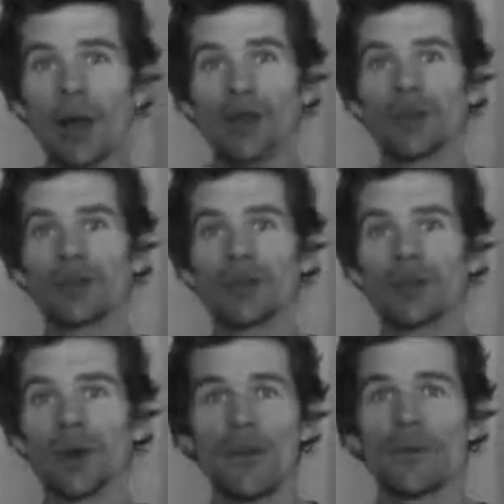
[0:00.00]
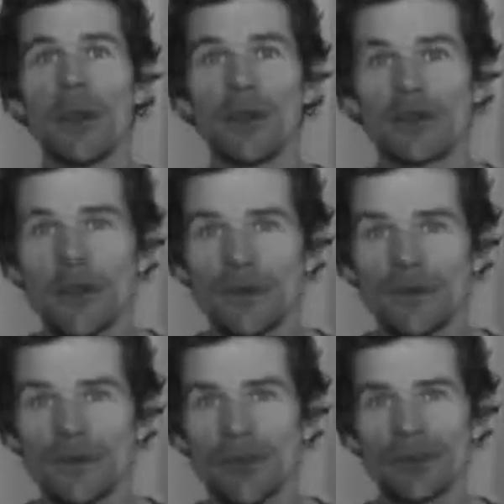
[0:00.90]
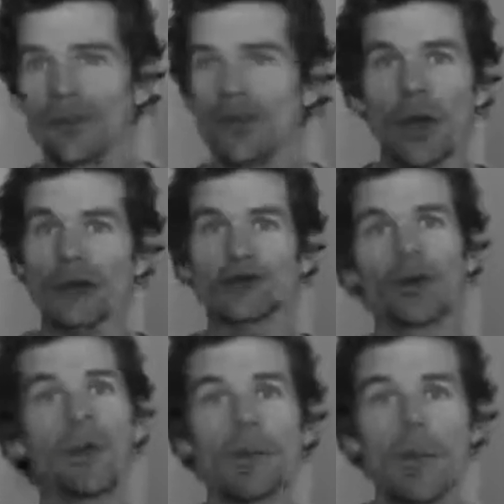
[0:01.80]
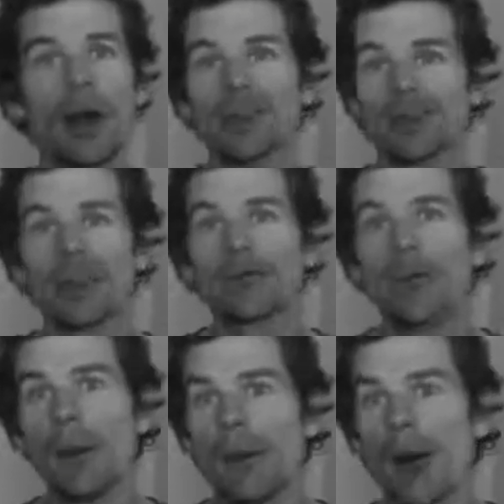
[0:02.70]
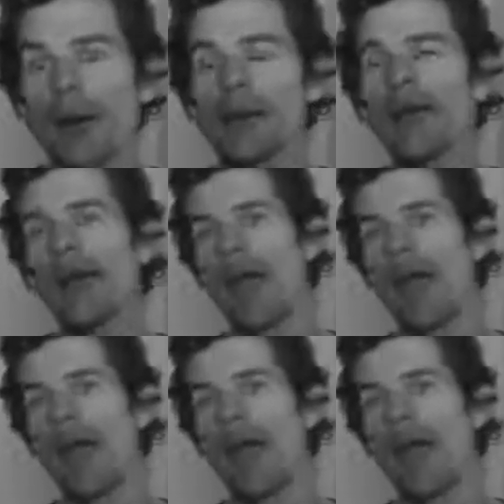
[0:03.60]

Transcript: I do too. I've never had a driver's license. I just ride my bike because I love riding my bike.